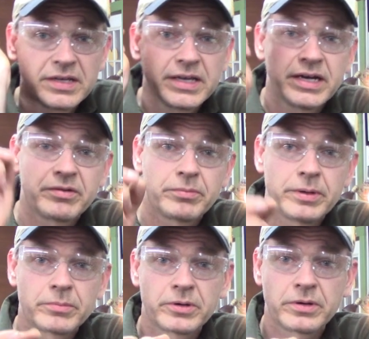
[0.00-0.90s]
And I
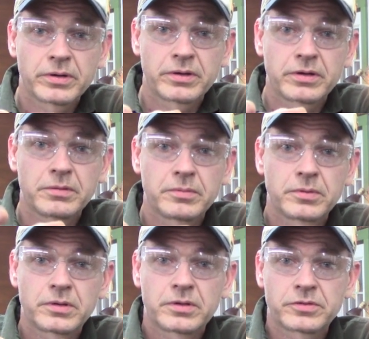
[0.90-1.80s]
remember,
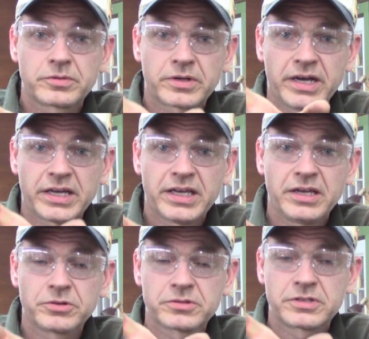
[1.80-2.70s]
because they're kind of
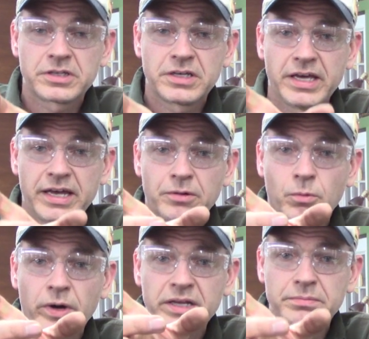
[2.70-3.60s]
candlesticky, it had a
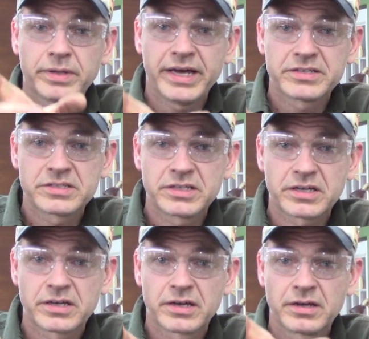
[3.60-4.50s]
white
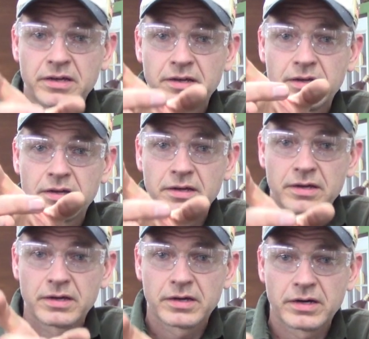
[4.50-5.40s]
plastic
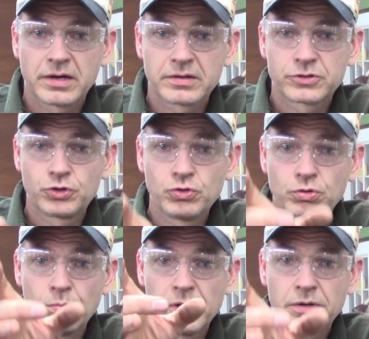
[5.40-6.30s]

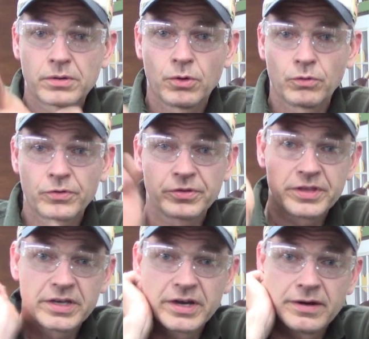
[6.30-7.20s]
tube over
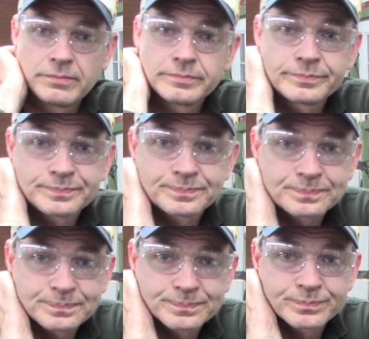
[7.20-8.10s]
the
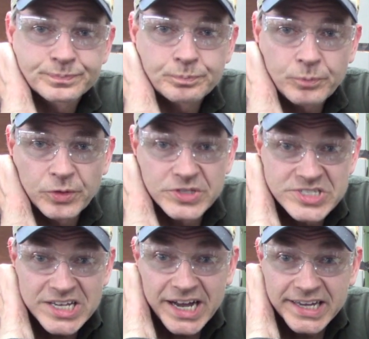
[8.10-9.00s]

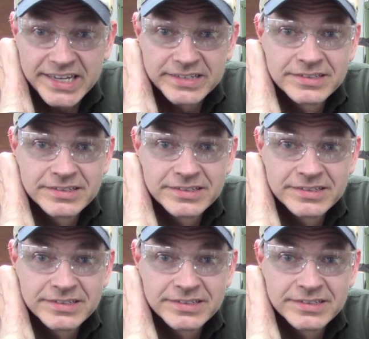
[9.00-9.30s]
socket.